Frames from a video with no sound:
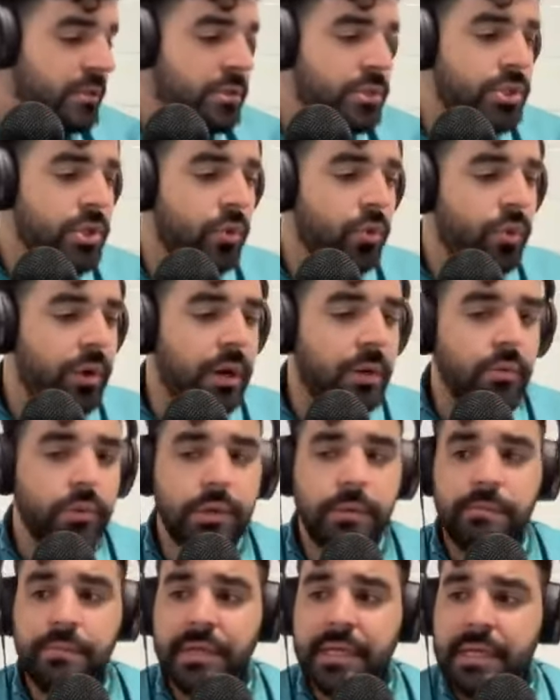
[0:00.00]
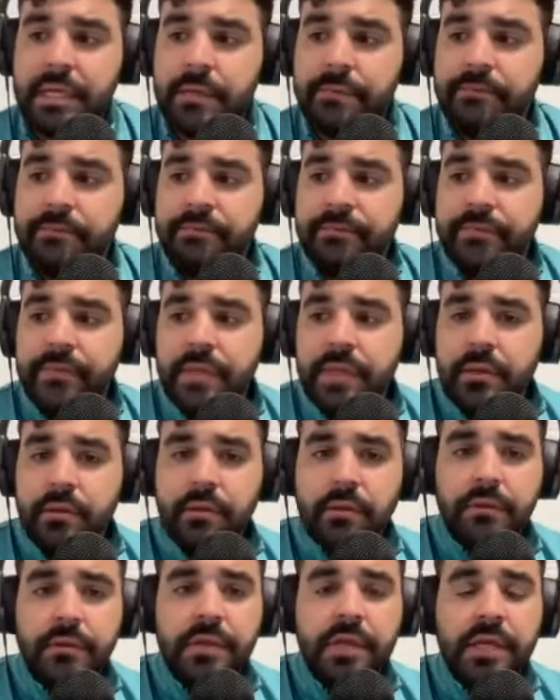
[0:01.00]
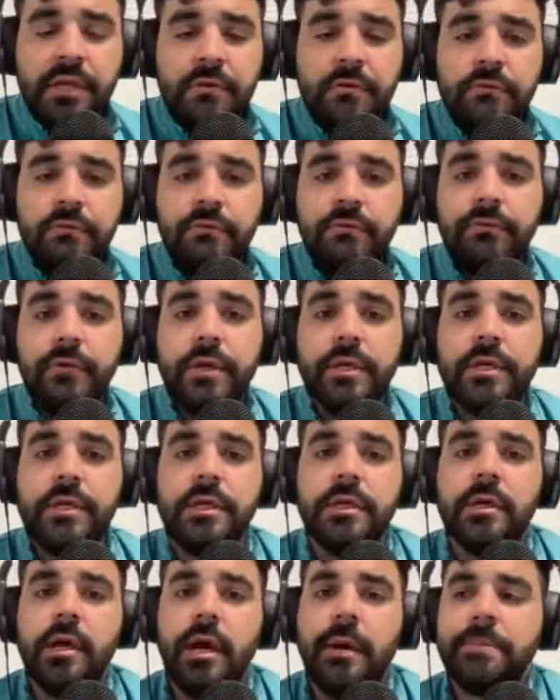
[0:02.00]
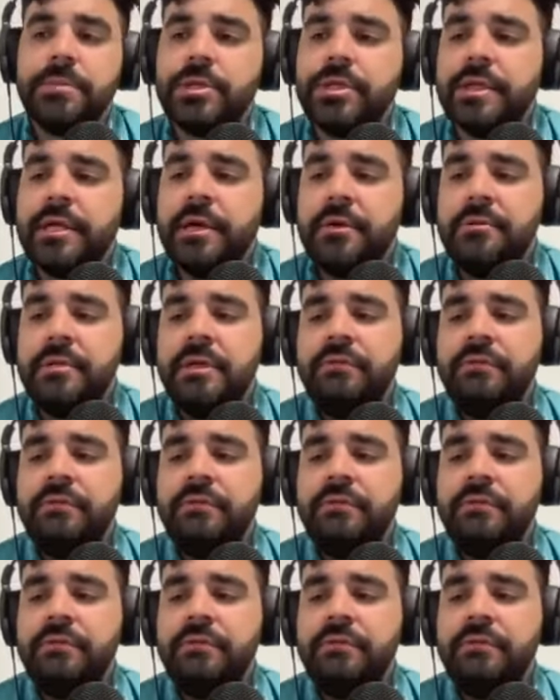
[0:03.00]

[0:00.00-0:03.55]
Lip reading: So what would be the funky option? And I'll